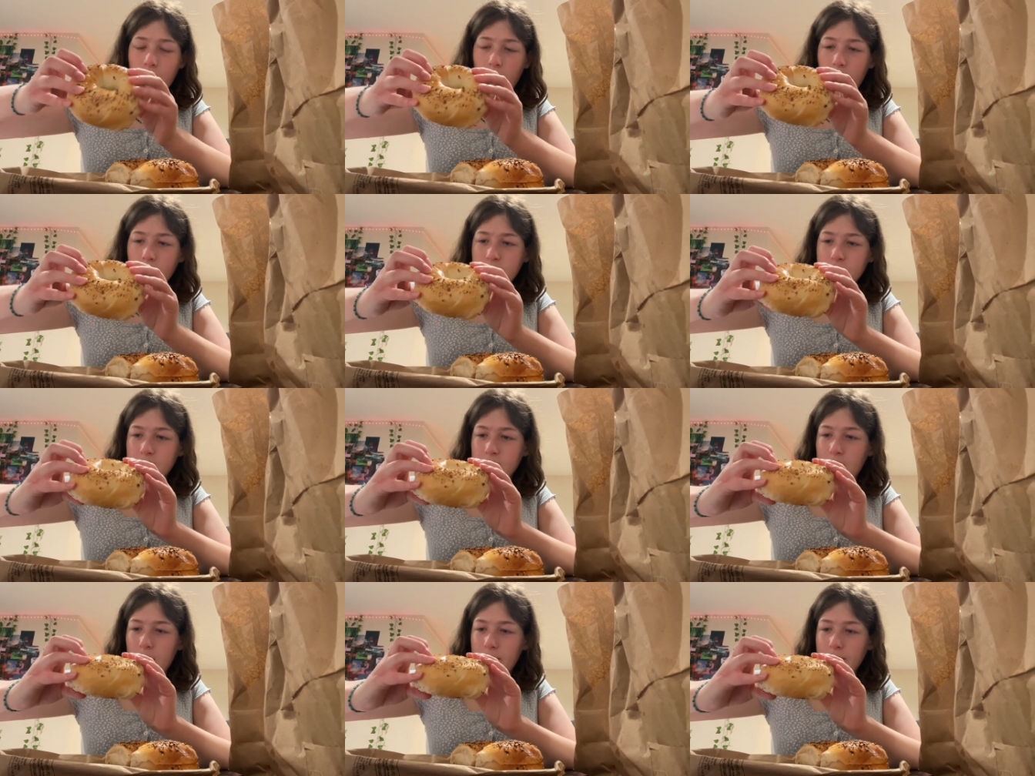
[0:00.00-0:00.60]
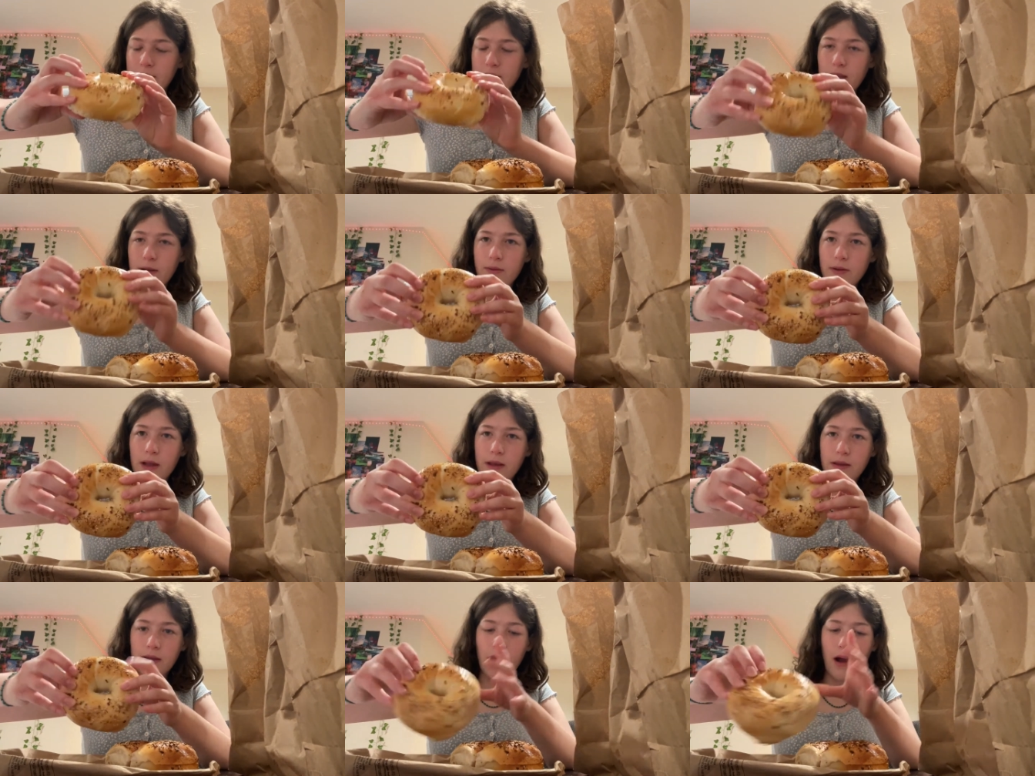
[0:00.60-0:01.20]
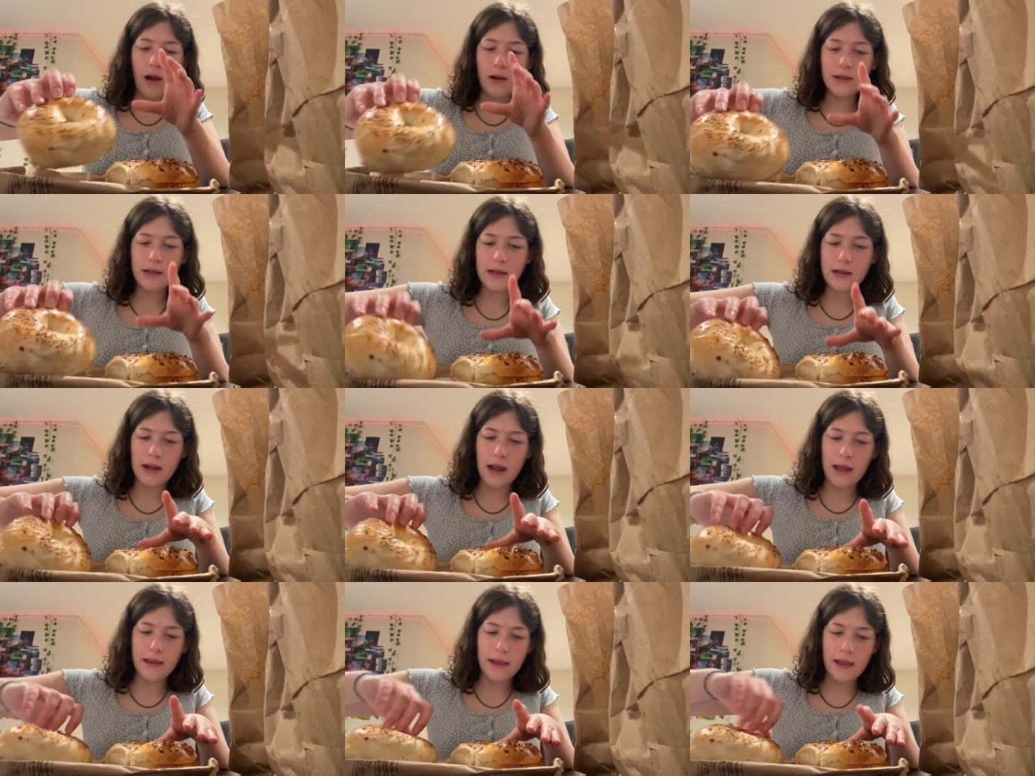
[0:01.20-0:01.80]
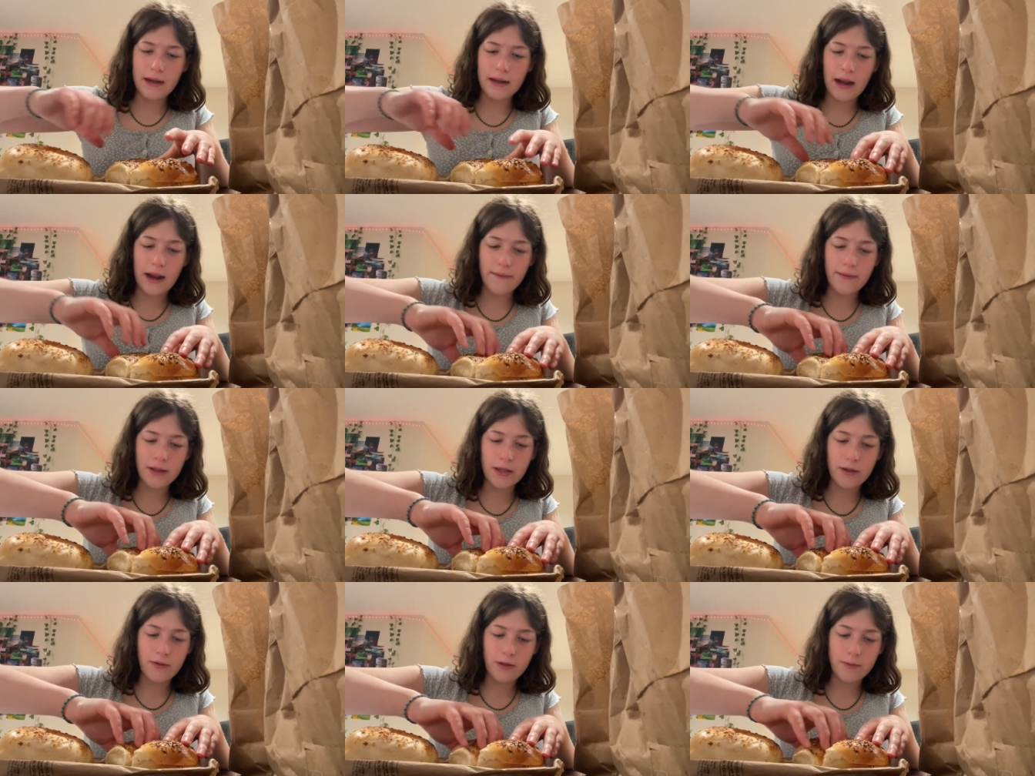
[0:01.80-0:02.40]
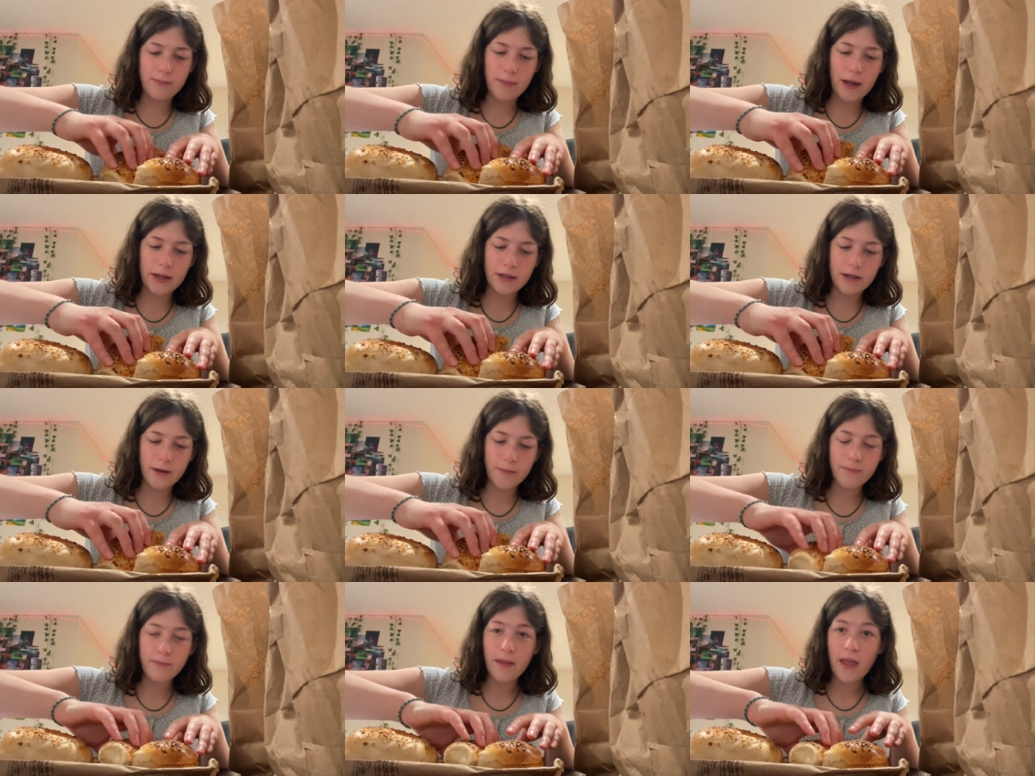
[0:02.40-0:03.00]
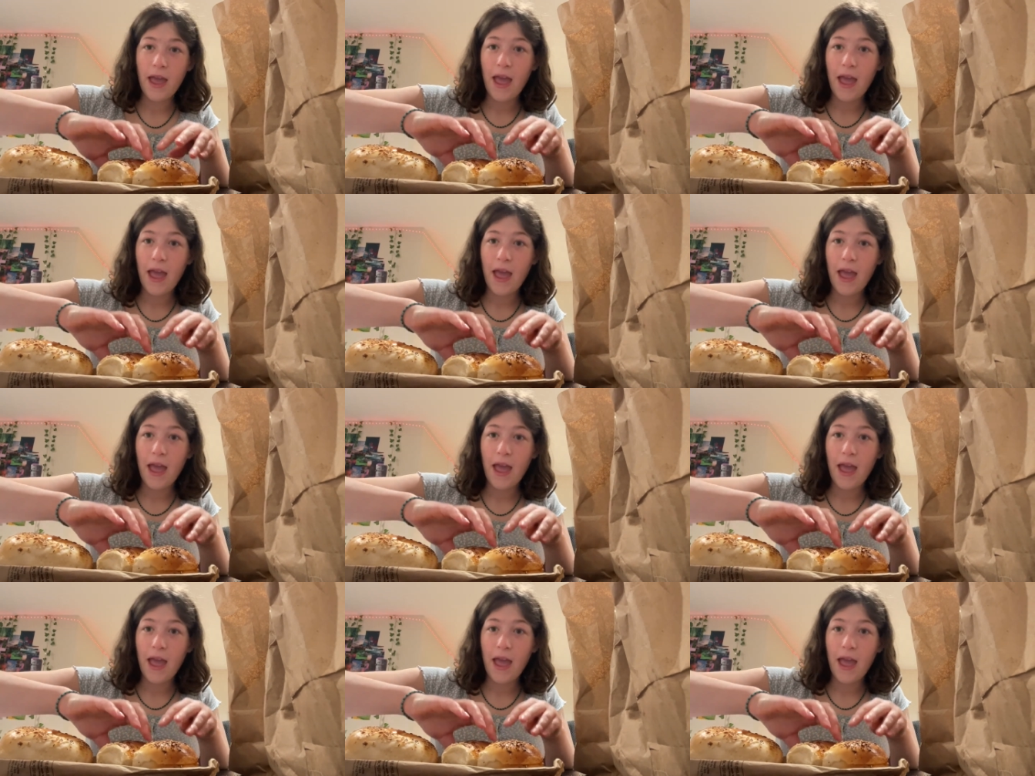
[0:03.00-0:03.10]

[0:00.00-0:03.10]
just an everything with nothing on it, and then an everything with butter.